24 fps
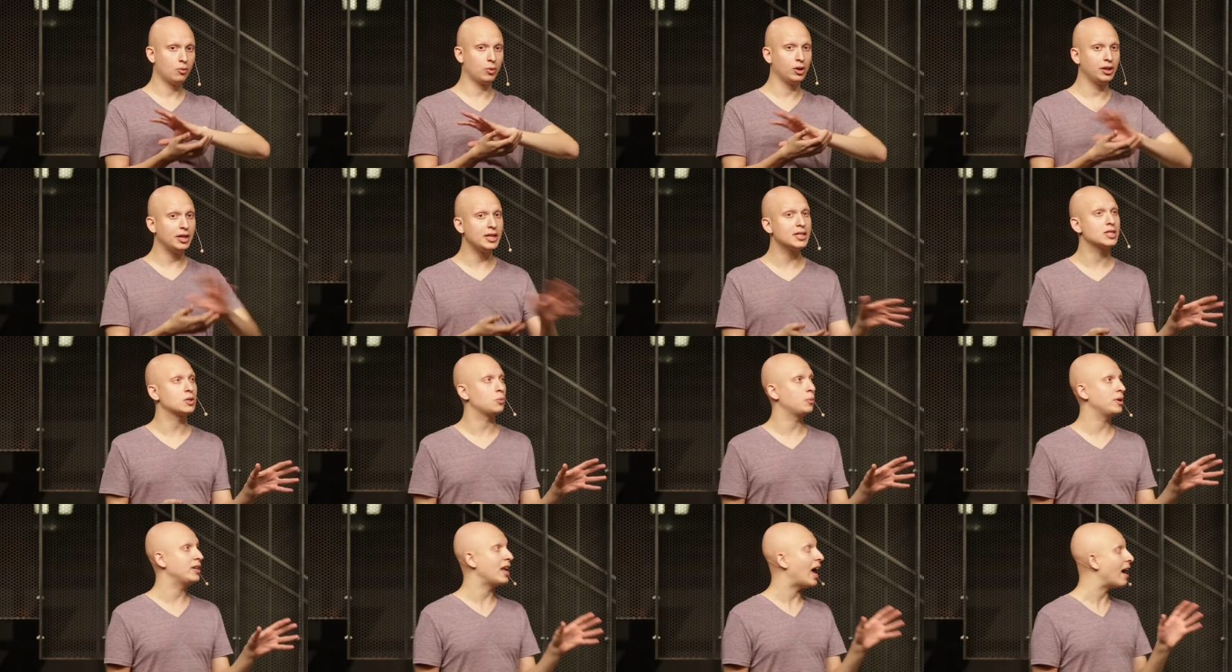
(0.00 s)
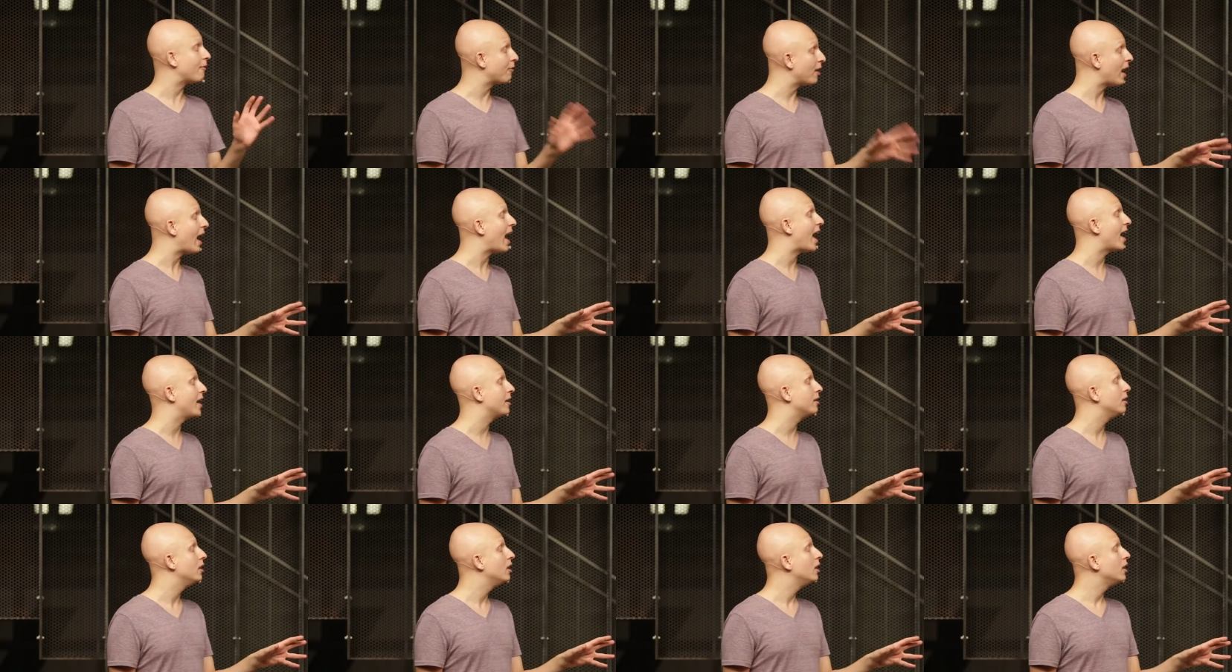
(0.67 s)
release we'd ever
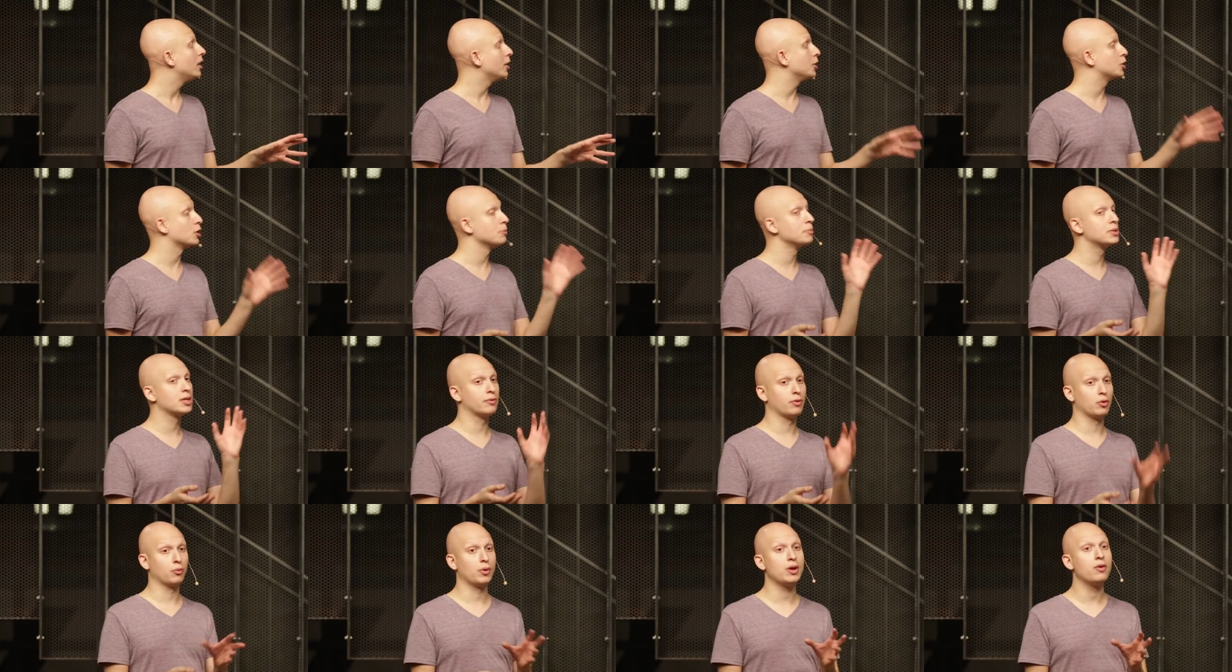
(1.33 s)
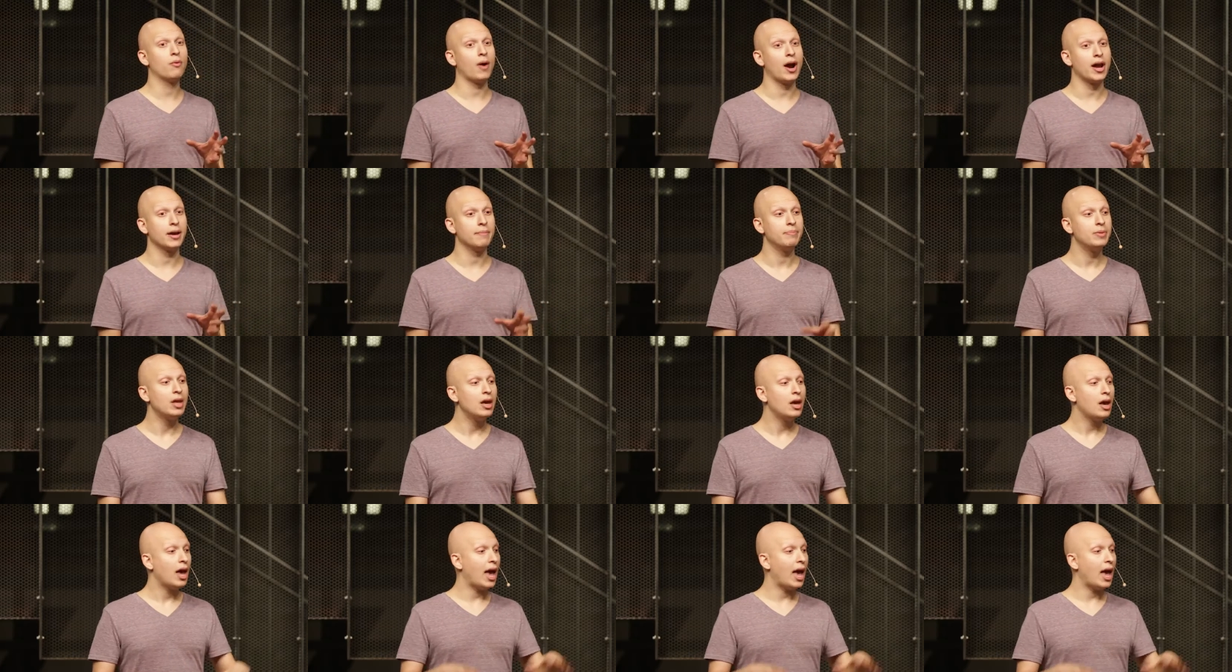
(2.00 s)
had in terms of a rewrite.